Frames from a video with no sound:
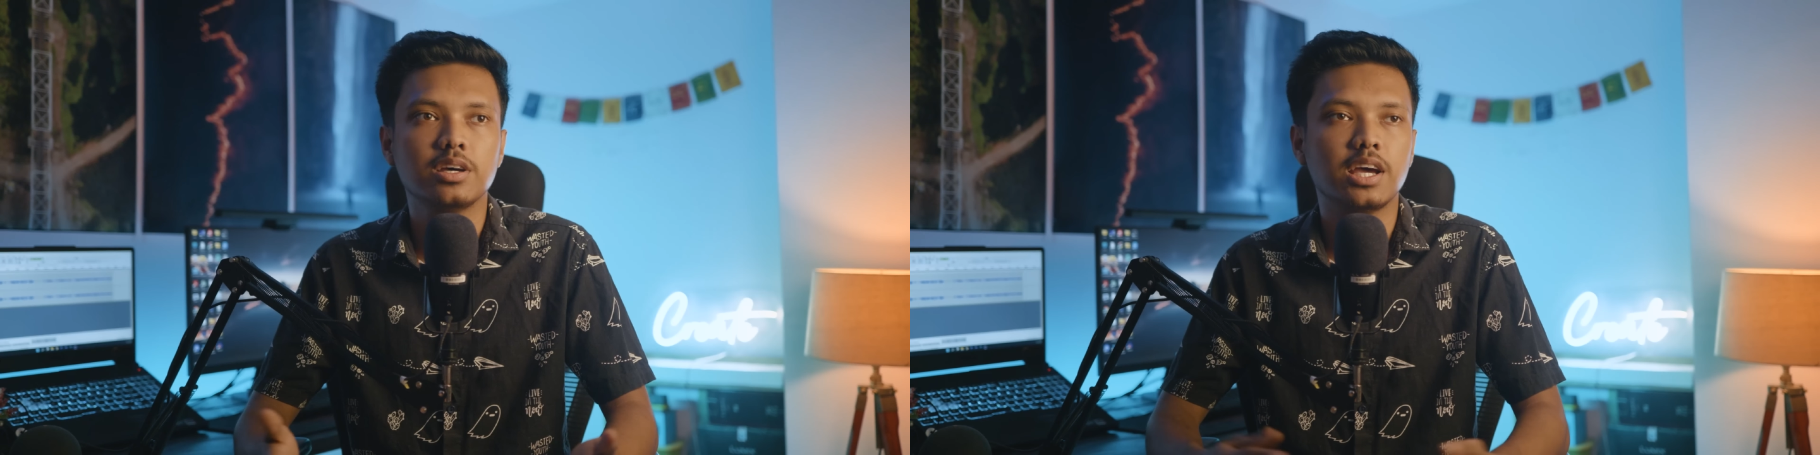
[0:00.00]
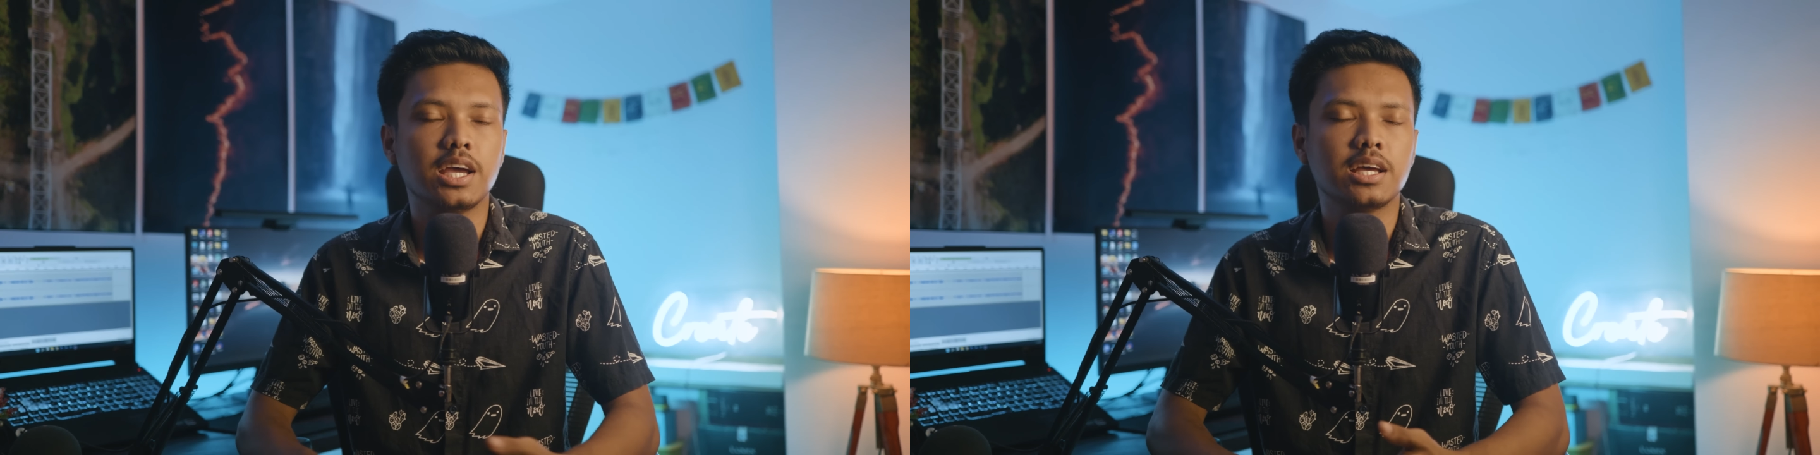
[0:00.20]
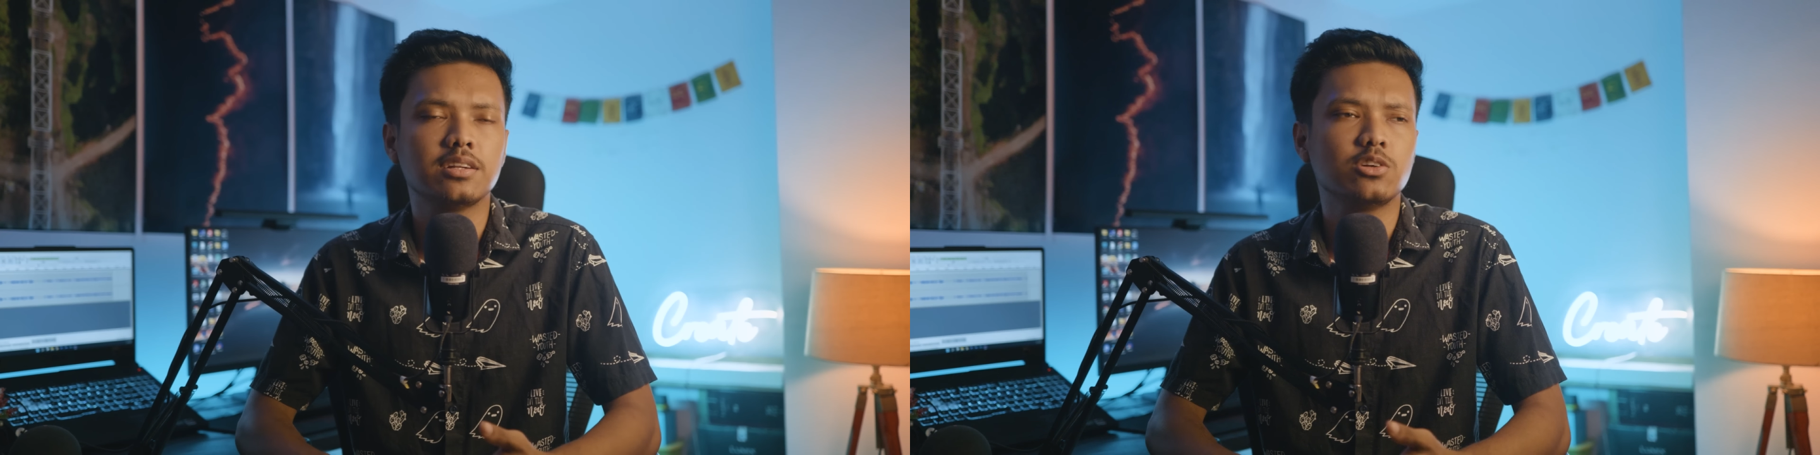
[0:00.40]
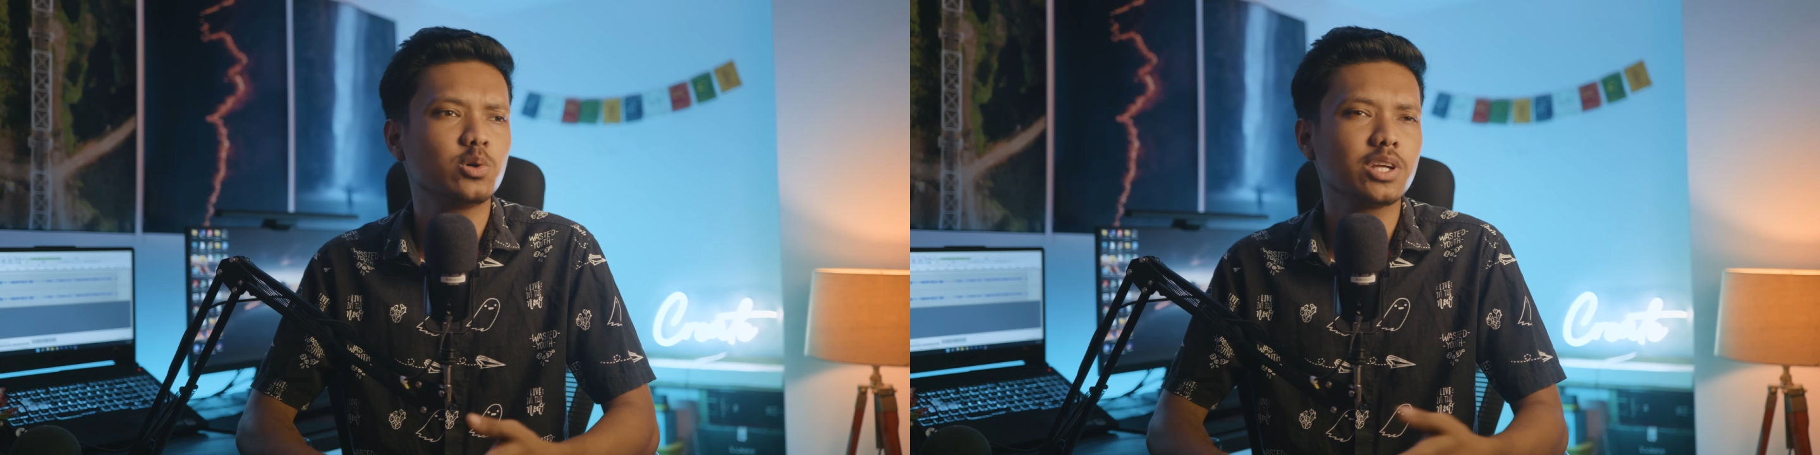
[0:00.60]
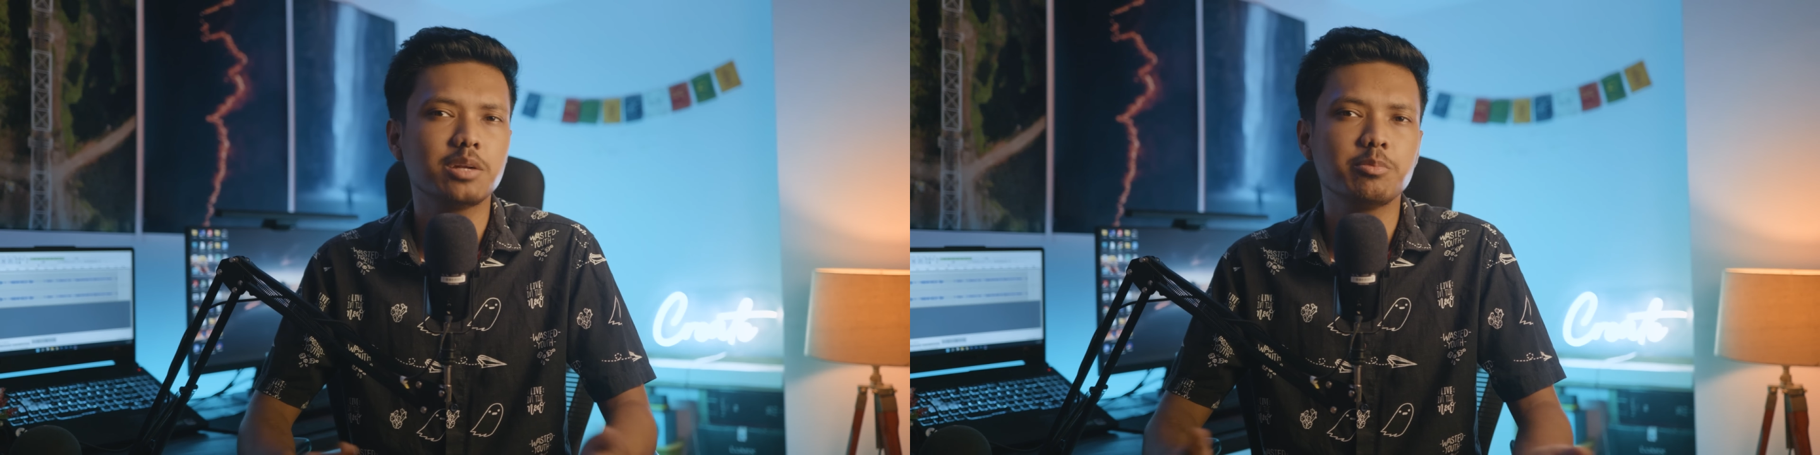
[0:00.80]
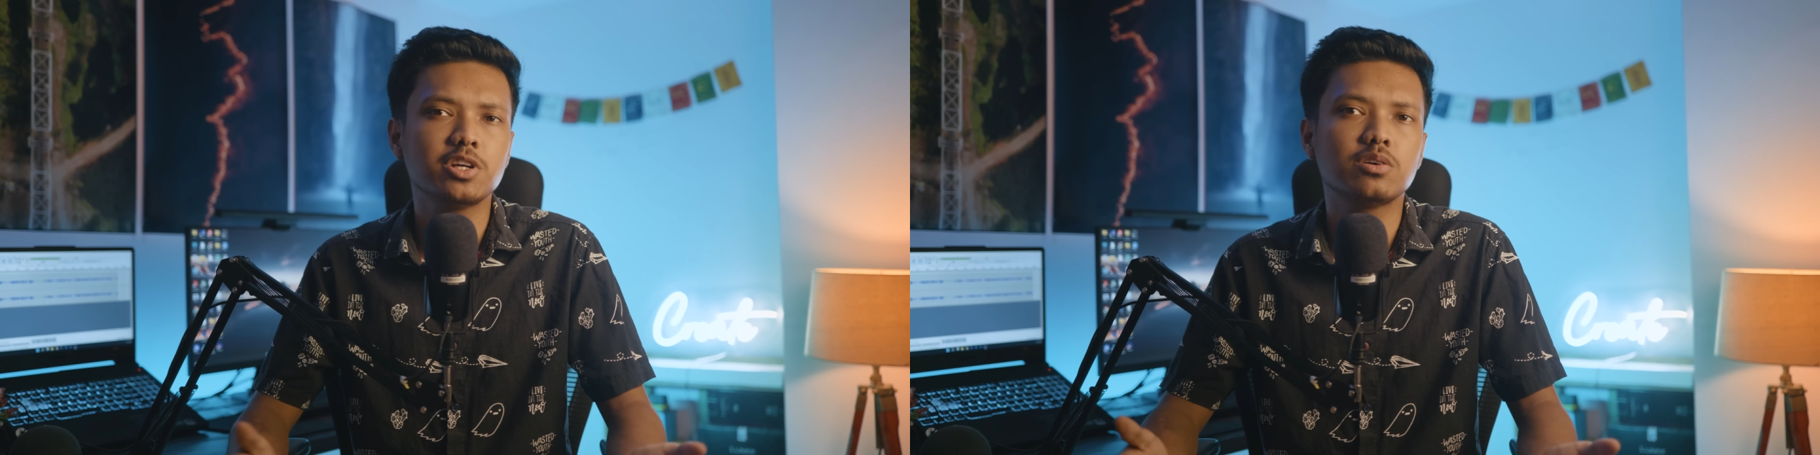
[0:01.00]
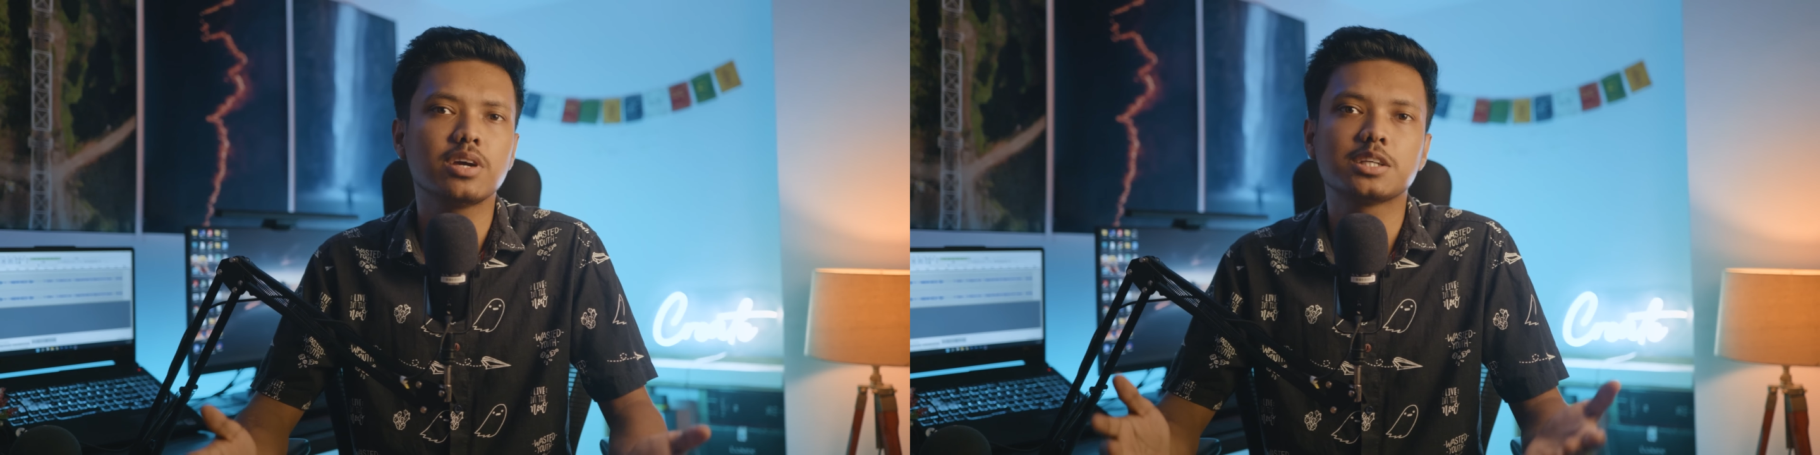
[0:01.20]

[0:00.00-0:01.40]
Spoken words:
And don't get me wrong,